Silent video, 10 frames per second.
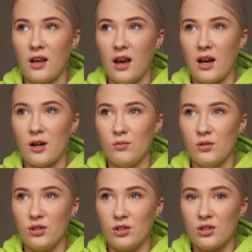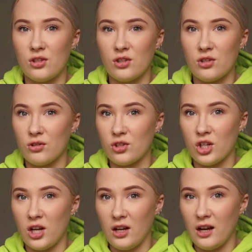I was such
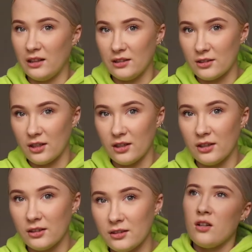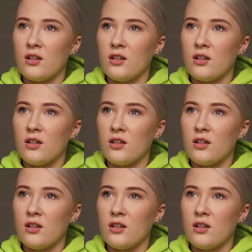a little girl.